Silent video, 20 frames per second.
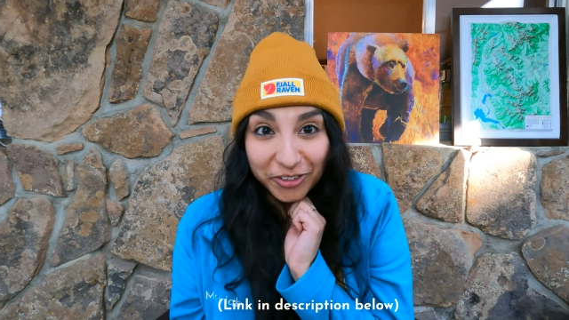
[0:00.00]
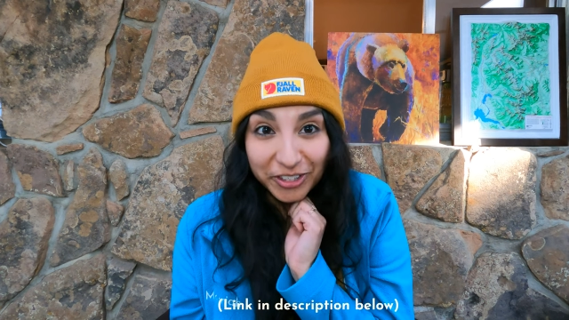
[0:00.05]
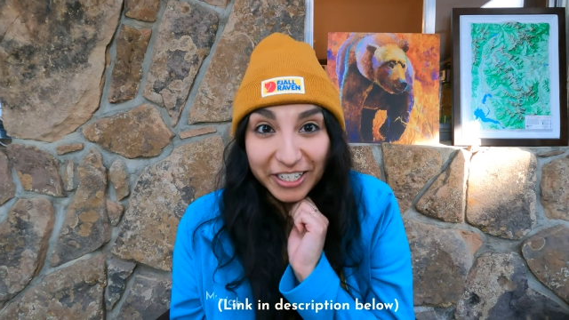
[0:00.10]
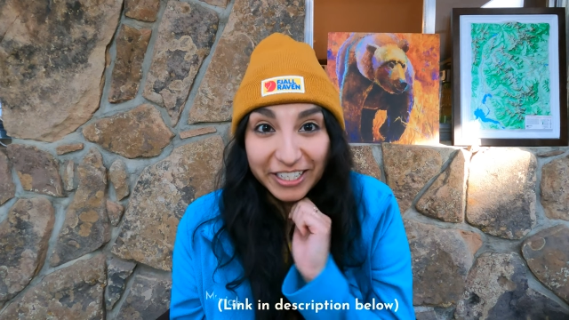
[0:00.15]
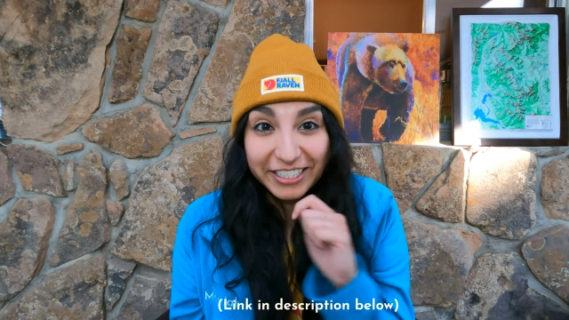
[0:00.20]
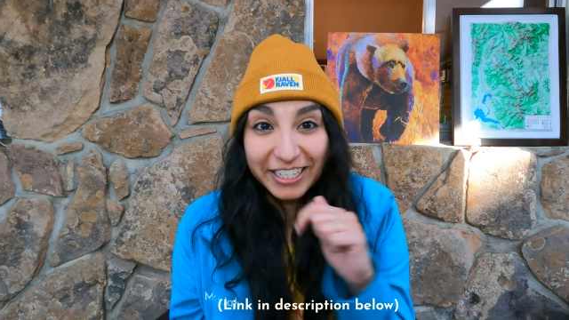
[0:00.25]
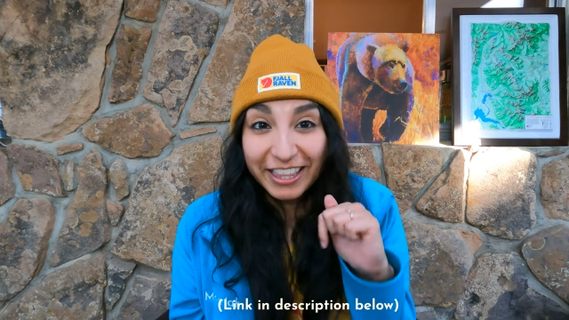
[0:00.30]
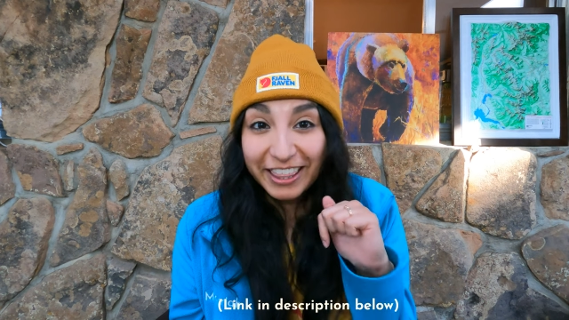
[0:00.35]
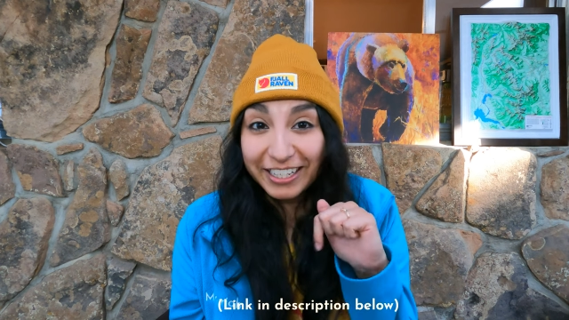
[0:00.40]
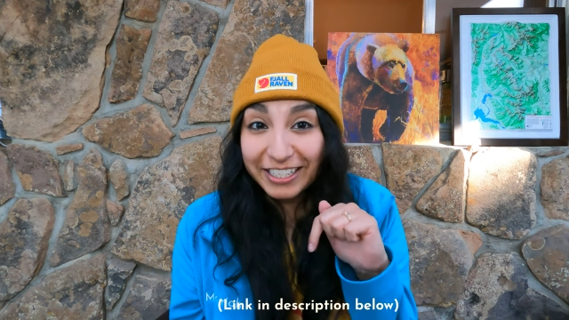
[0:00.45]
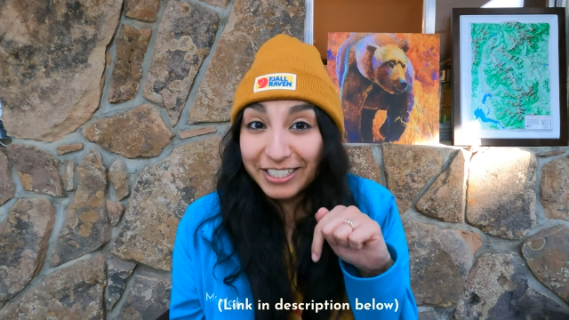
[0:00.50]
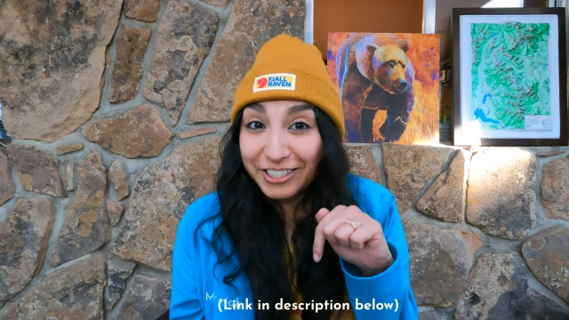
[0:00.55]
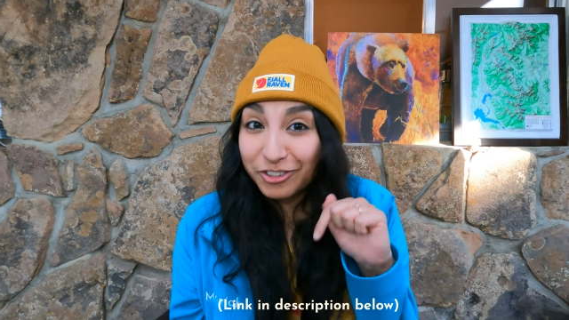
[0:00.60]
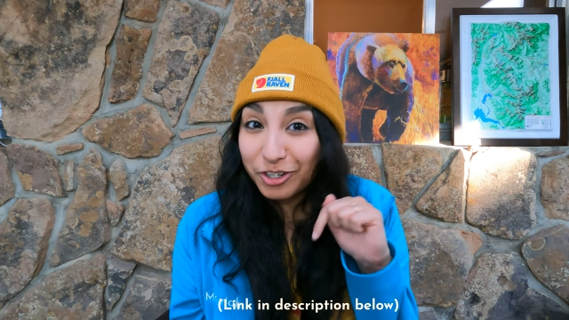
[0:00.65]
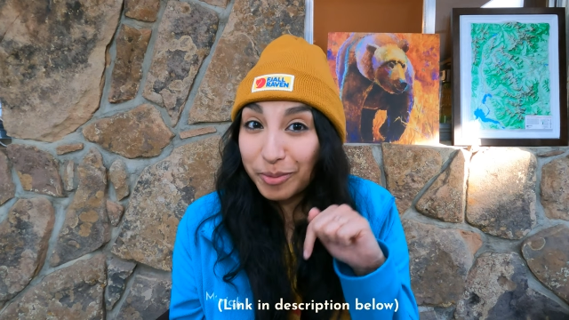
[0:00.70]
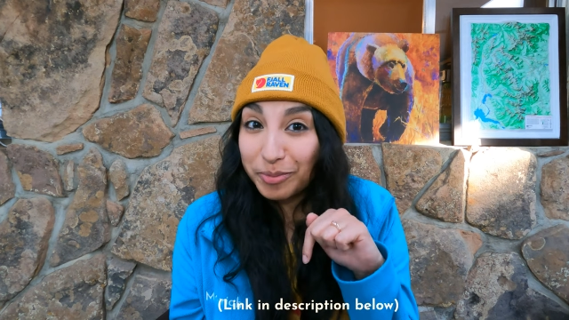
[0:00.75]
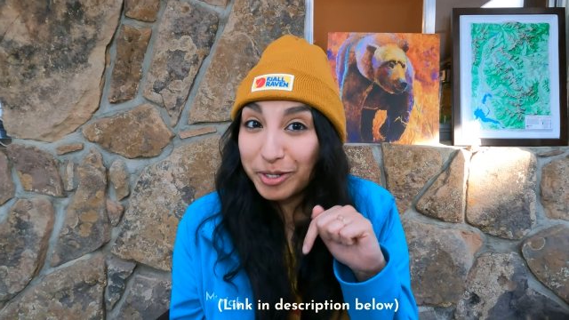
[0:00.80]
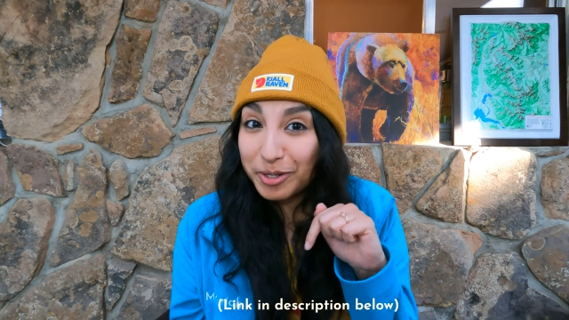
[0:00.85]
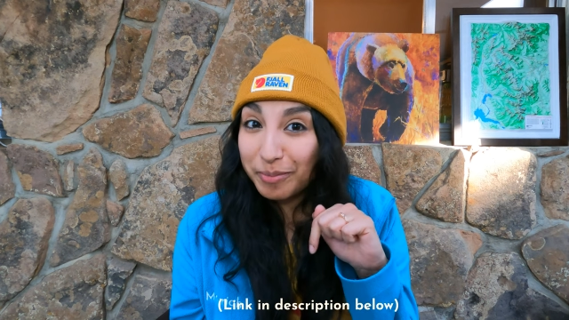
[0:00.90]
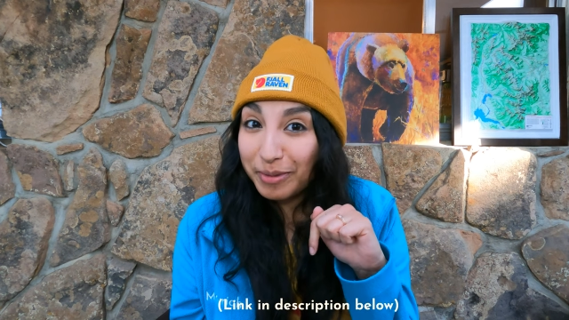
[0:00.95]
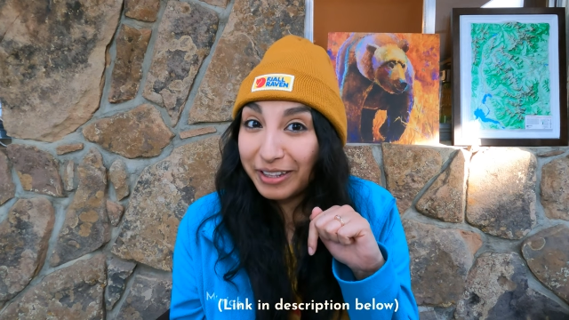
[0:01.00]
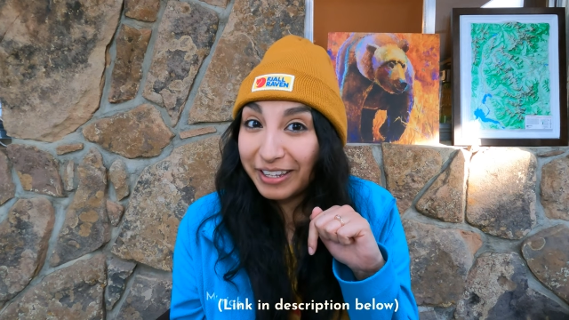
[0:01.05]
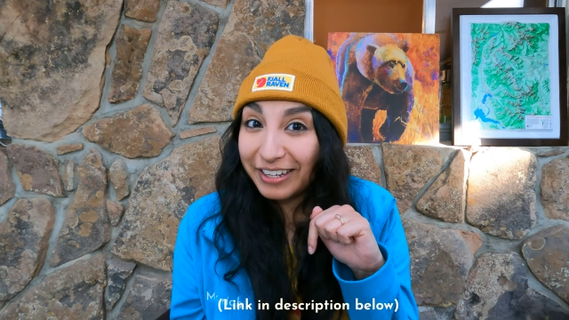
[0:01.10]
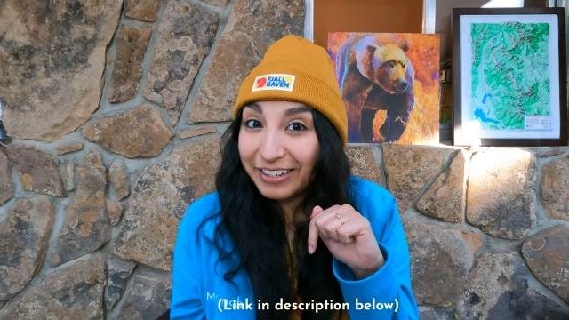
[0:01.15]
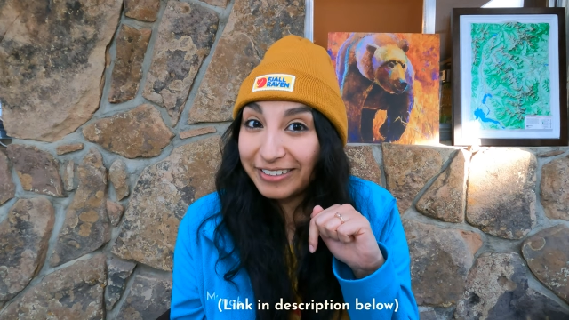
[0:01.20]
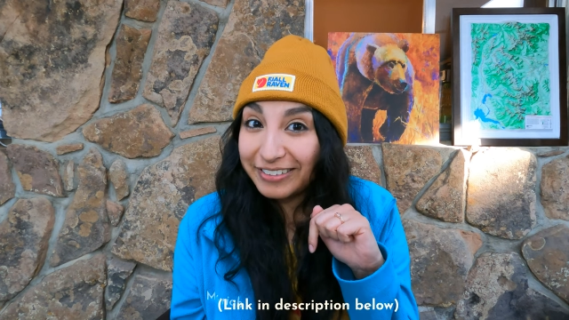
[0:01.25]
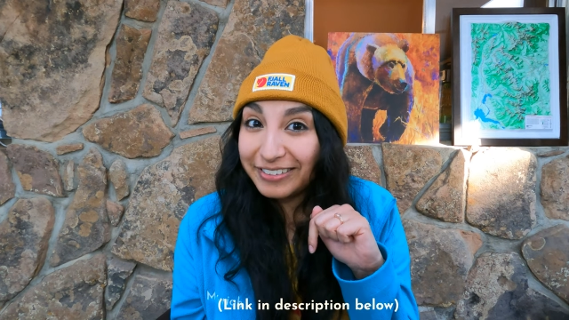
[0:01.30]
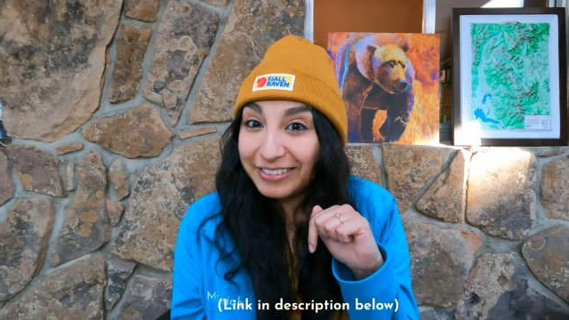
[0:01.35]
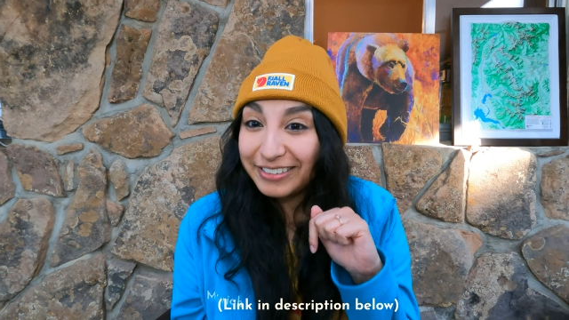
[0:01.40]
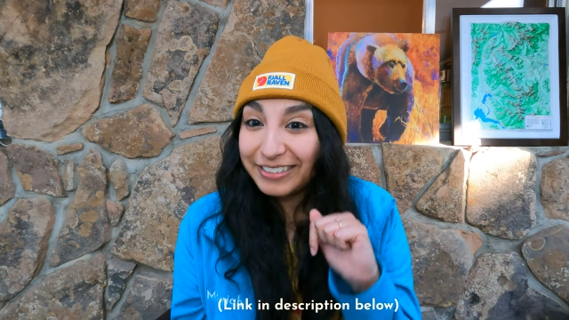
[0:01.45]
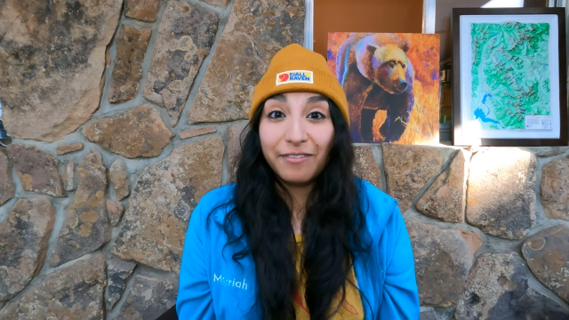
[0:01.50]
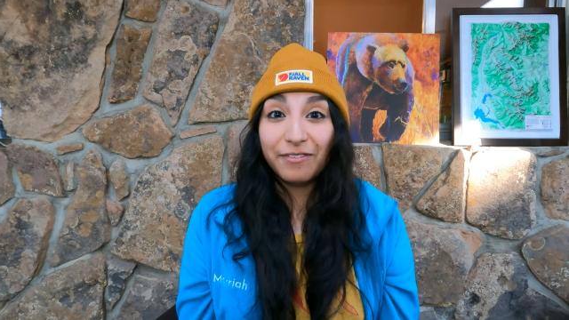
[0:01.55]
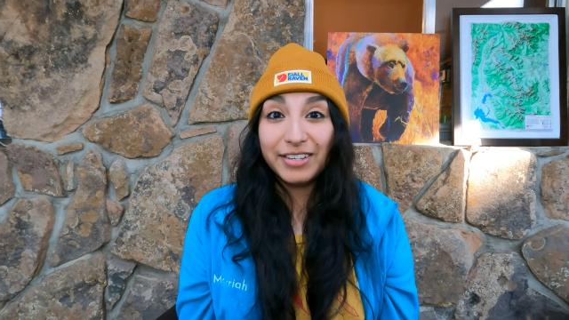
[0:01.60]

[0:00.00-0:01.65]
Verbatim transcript: linked in the description below,